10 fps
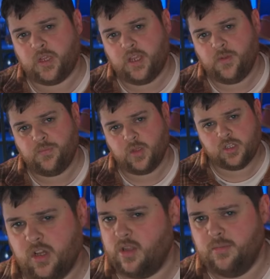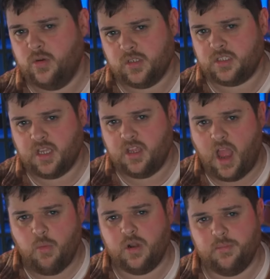Okay? It's not the most.
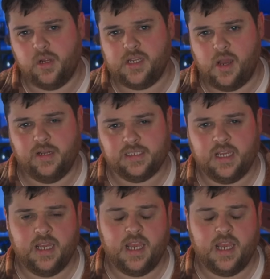I wouldn't put it down as